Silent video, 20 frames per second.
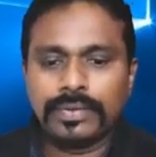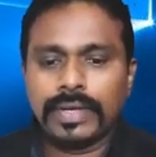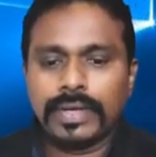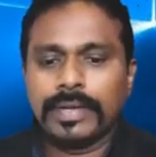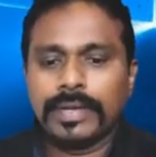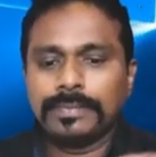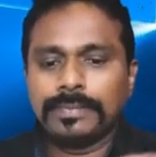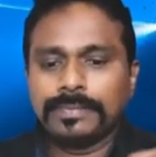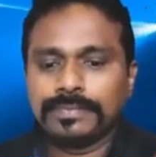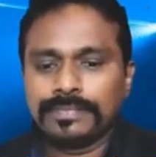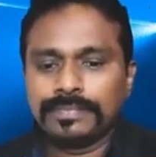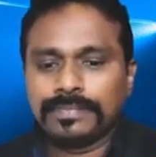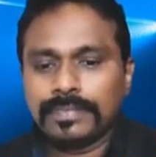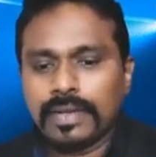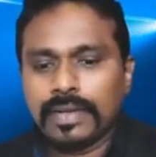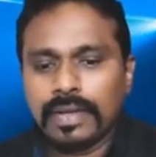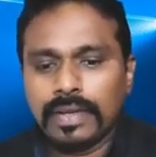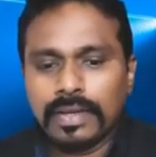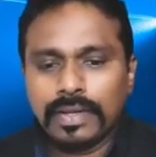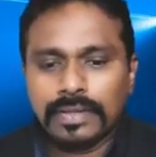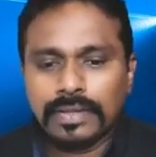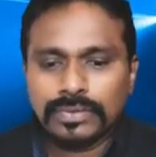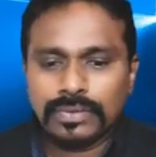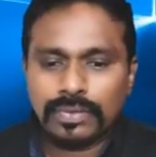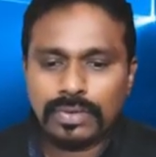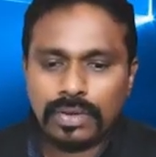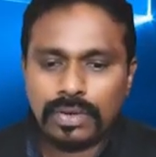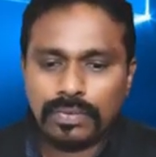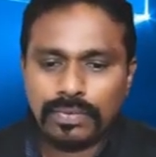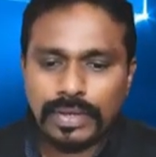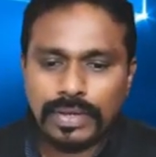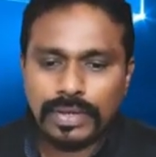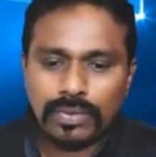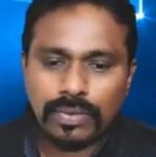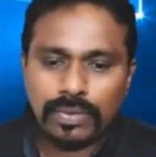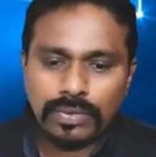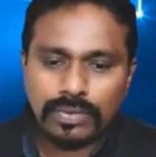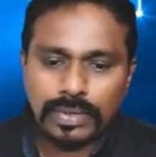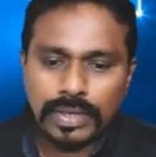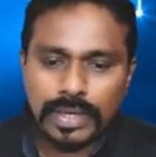Okay, so now we
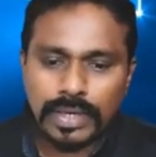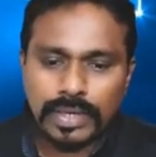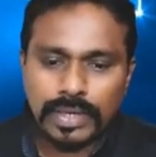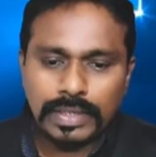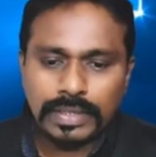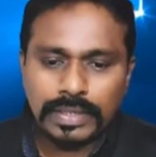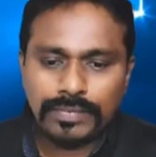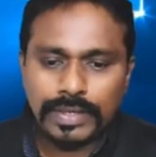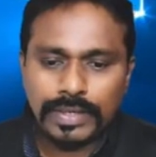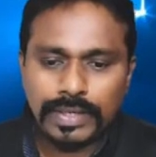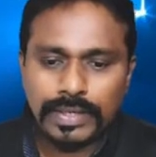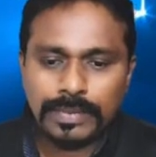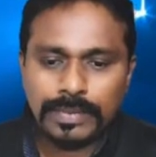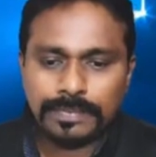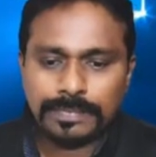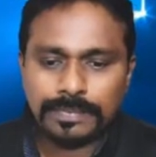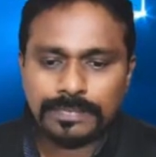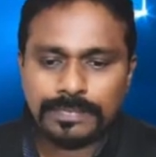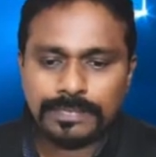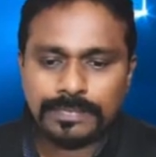go to connectivity